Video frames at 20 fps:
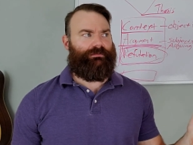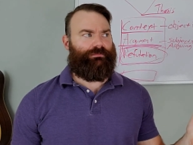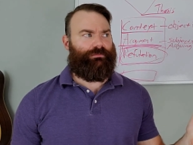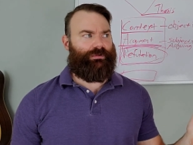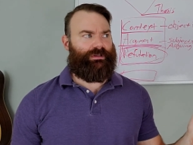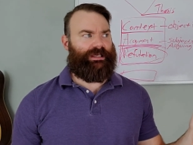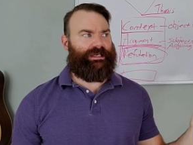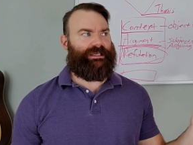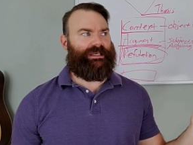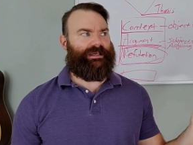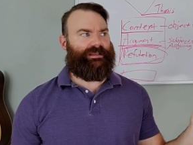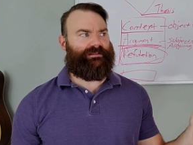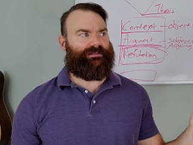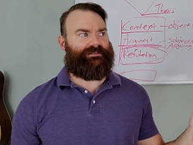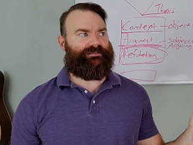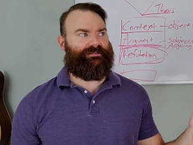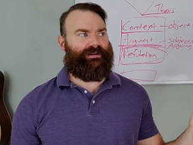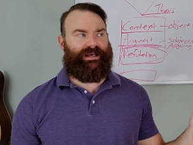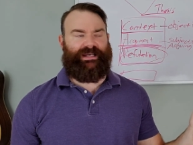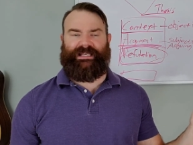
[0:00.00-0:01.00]
Well, I
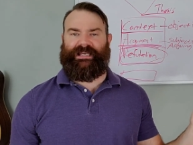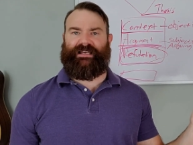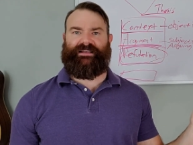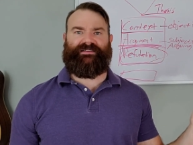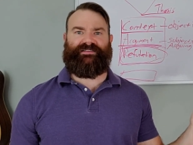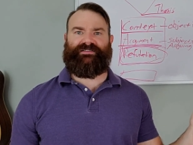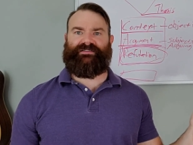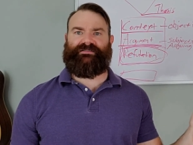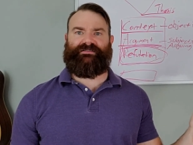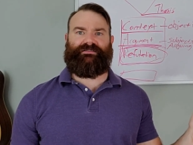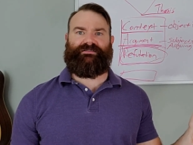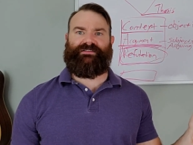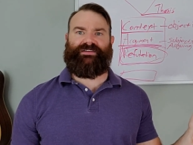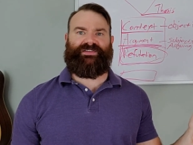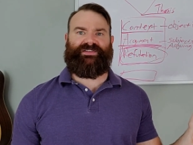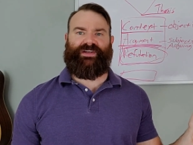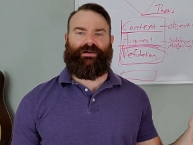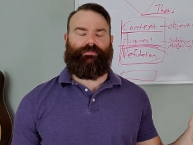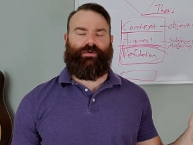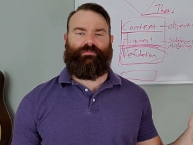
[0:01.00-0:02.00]
guess the
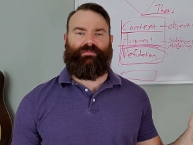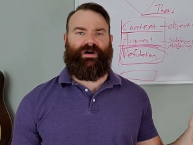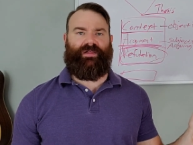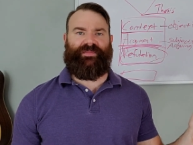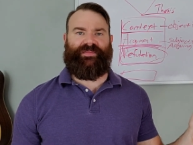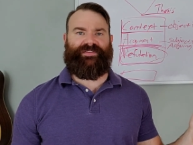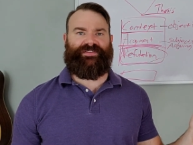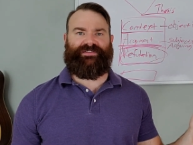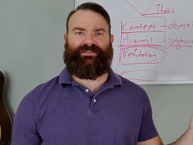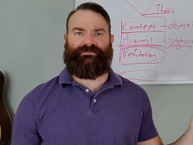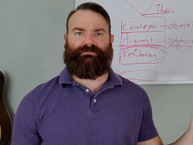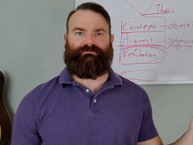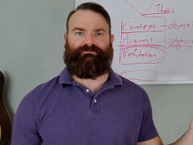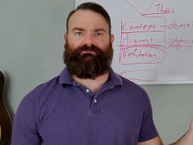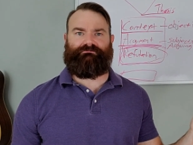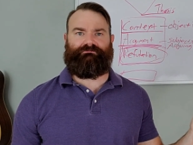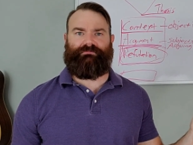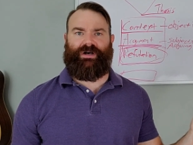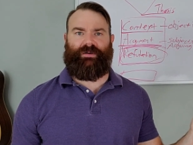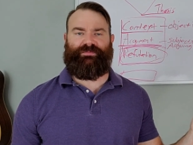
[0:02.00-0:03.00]
summer months
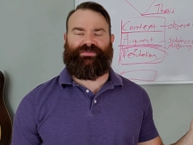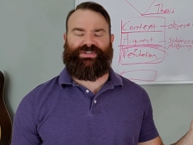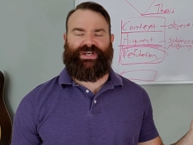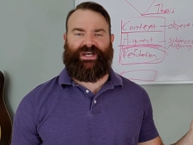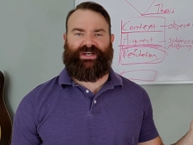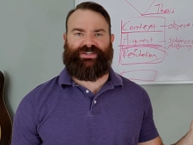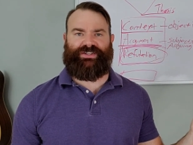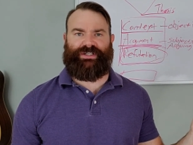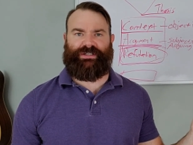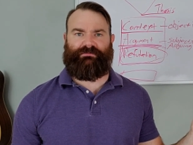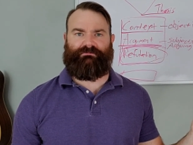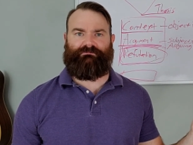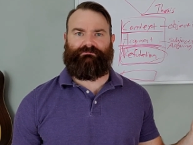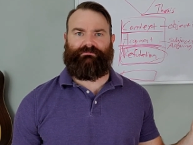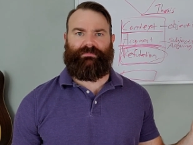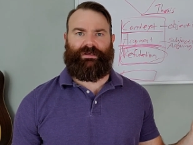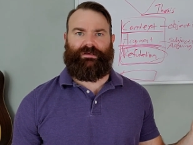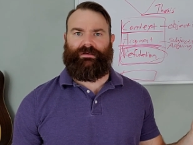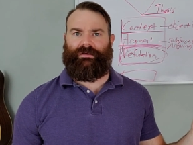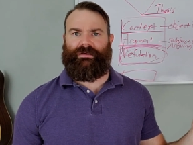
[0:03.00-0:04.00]
objection
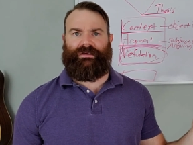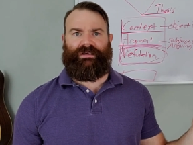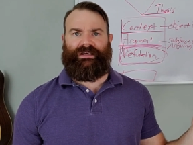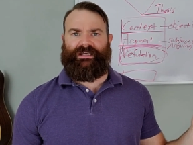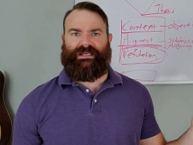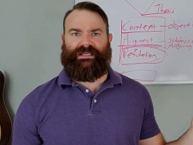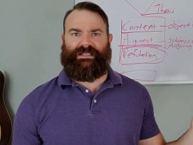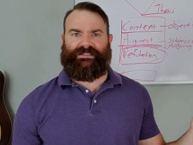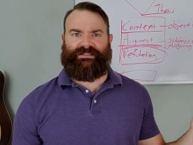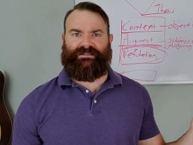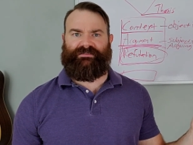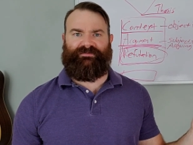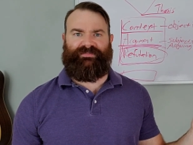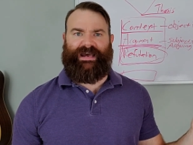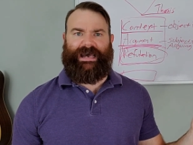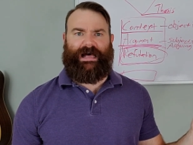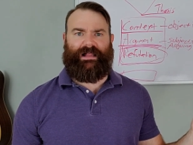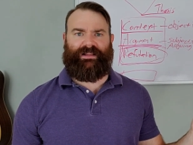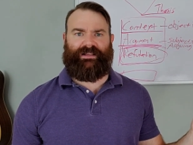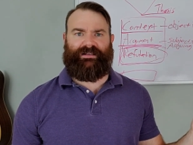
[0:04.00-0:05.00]
isn't
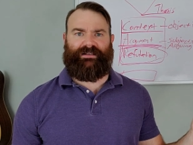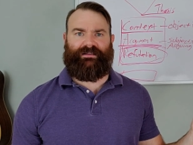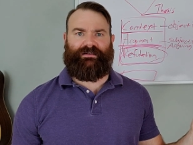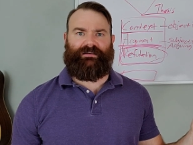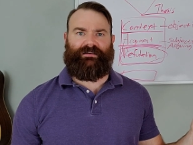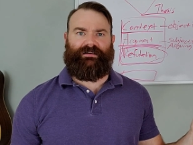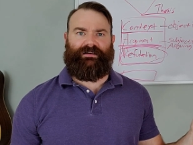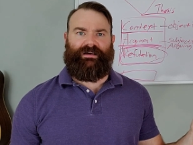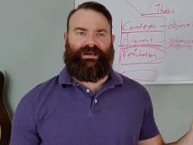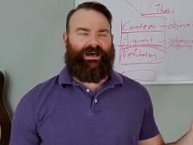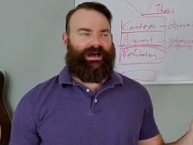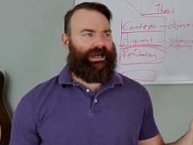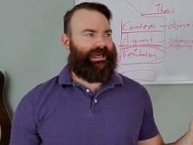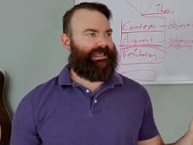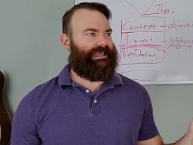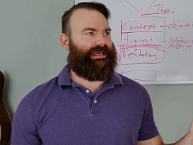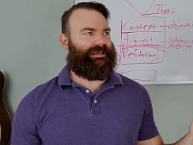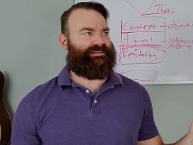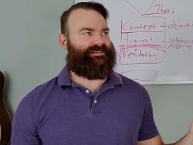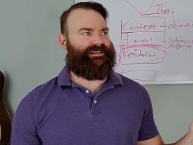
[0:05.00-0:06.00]
valid. I
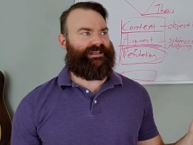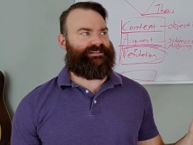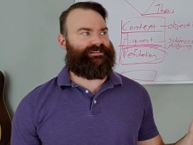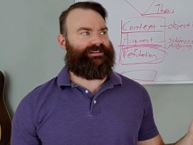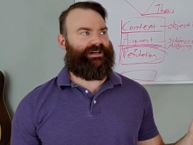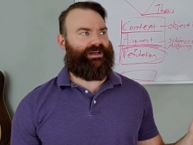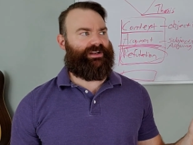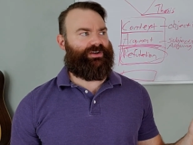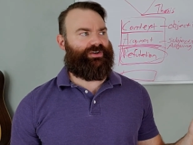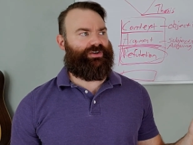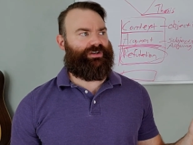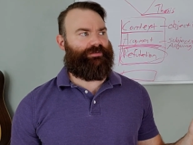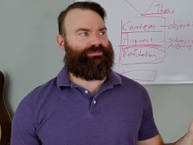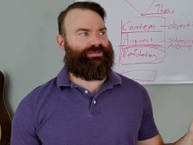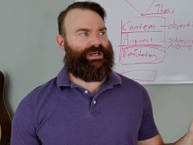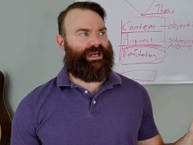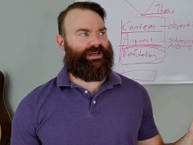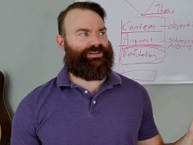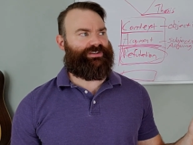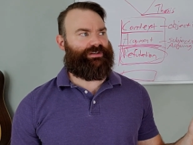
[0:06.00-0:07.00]
guess that's not a good
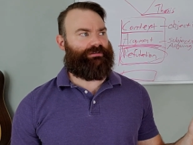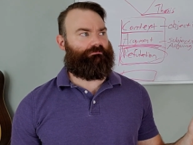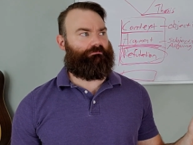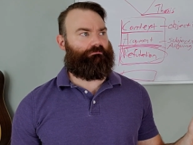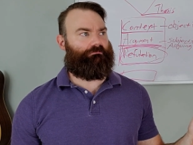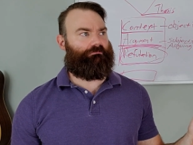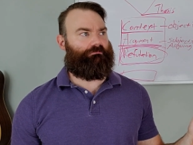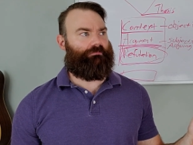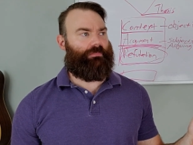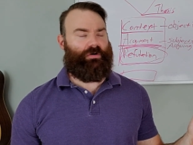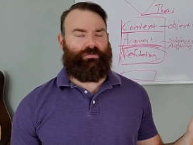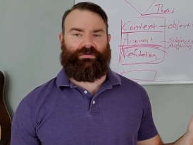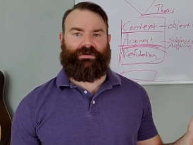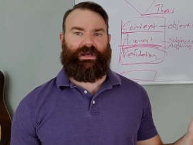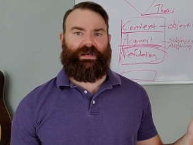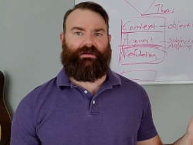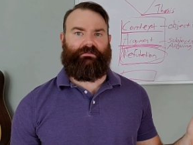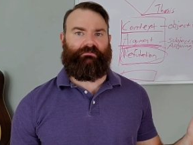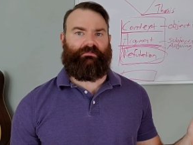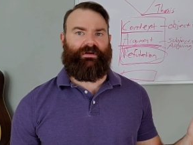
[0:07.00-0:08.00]
objection."
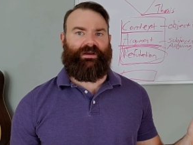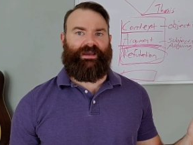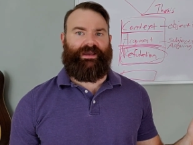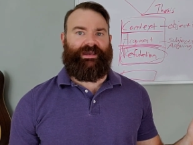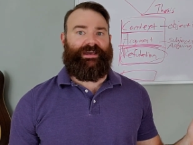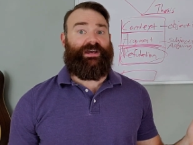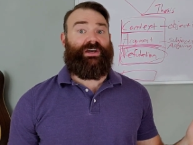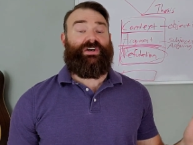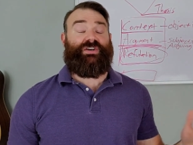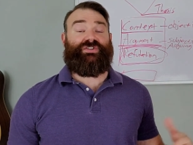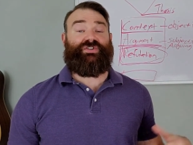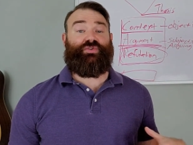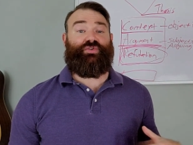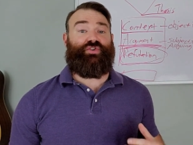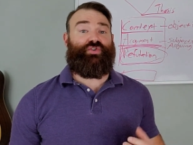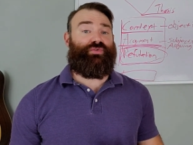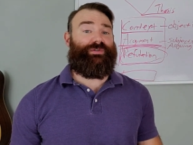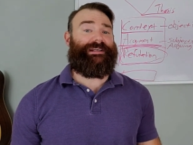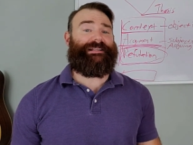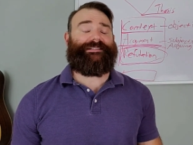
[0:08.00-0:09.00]
Okay. So
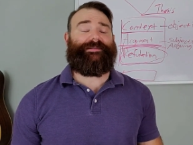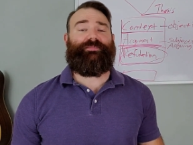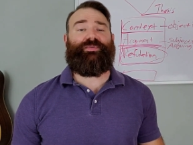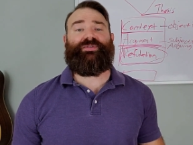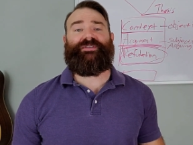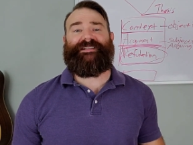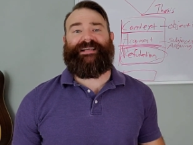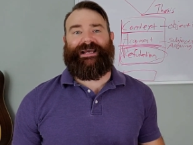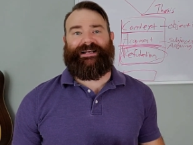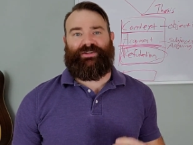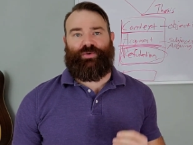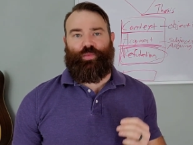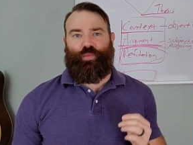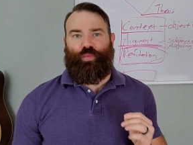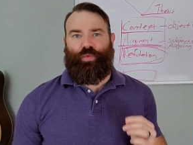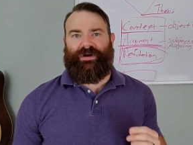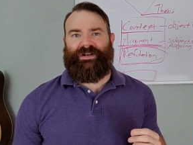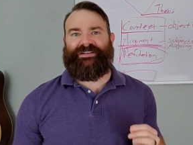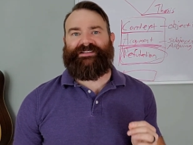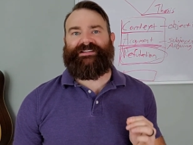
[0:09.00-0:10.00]
you need to predict
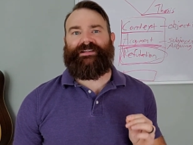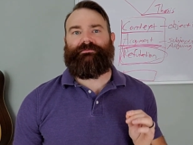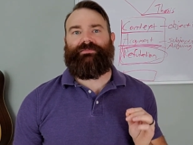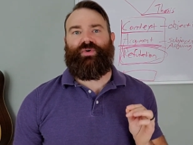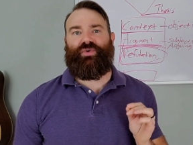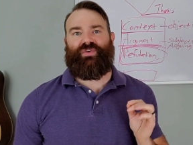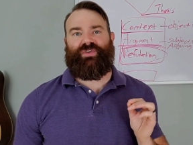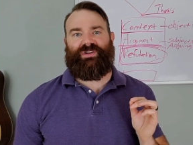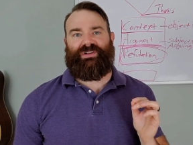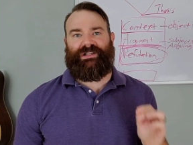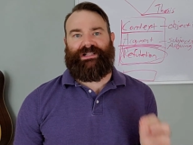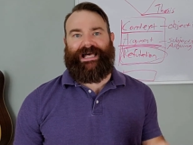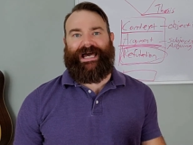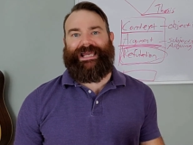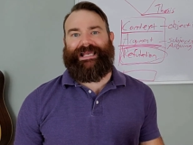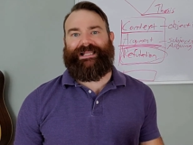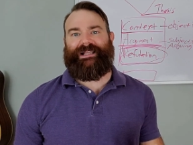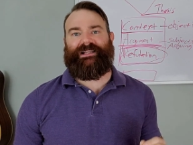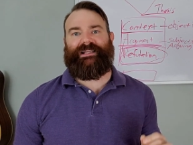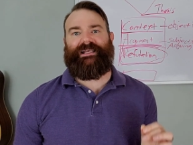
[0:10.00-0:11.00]
what is the most
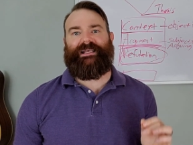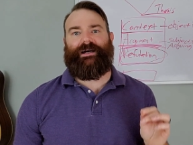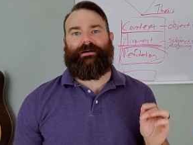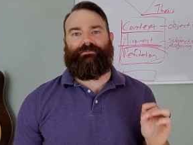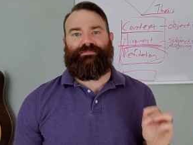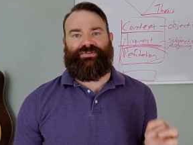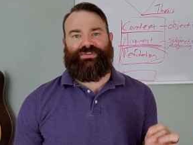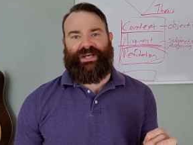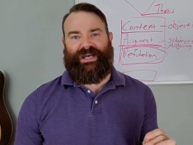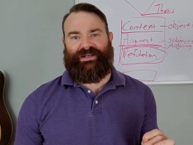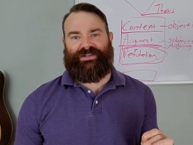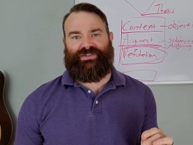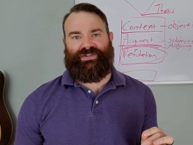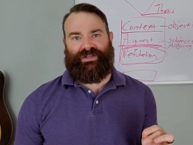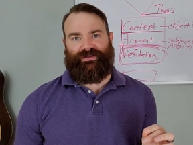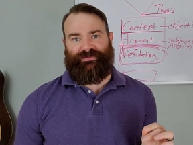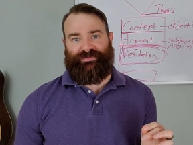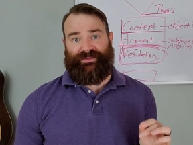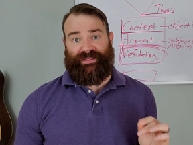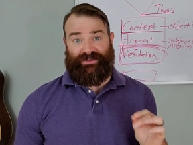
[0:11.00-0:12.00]
likely
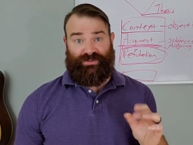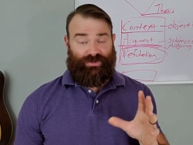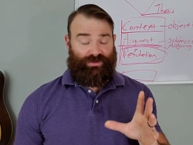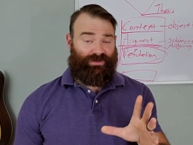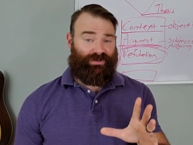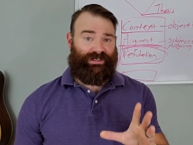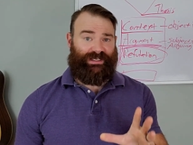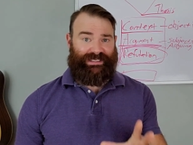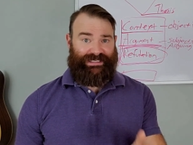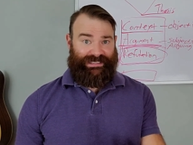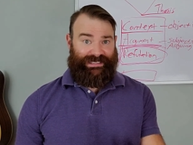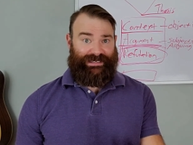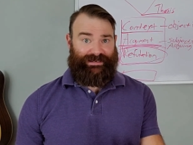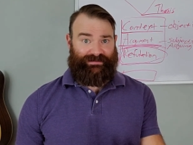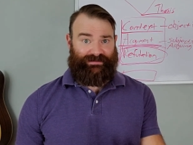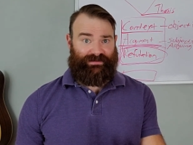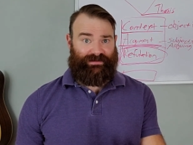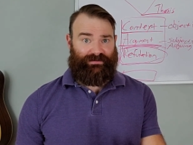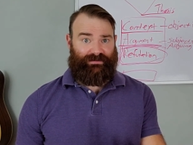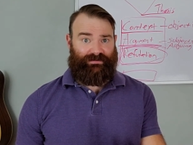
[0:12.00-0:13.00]
objection that you're going to
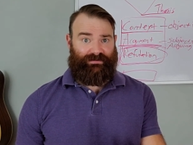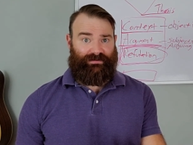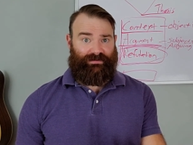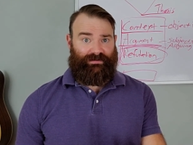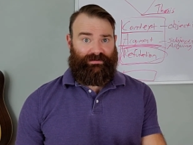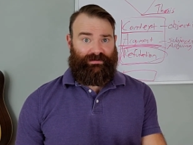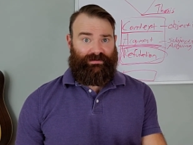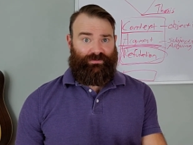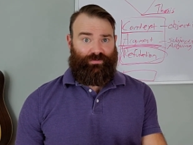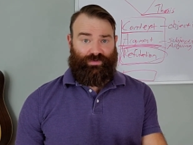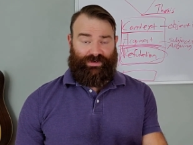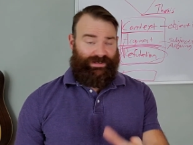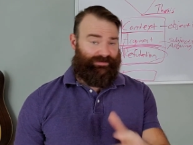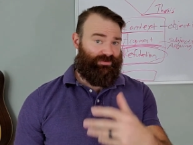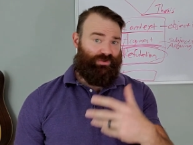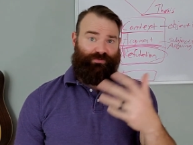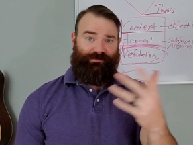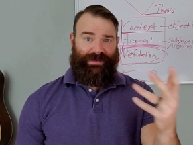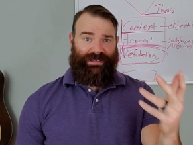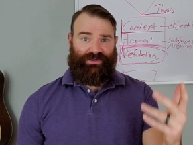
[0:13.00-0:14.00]
get whenever
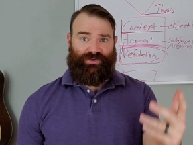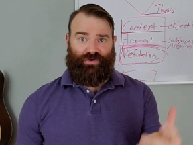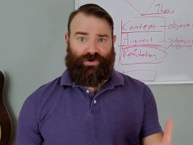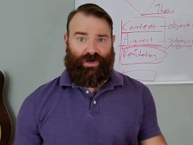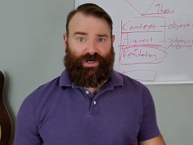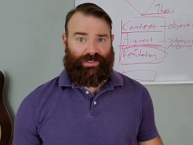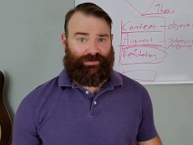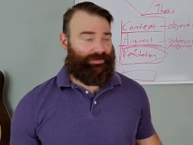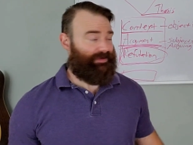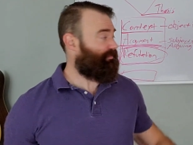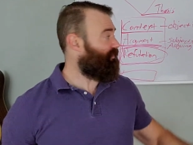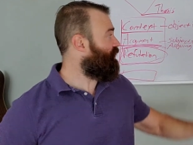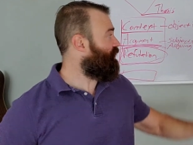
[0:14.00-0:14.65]
you make your argument.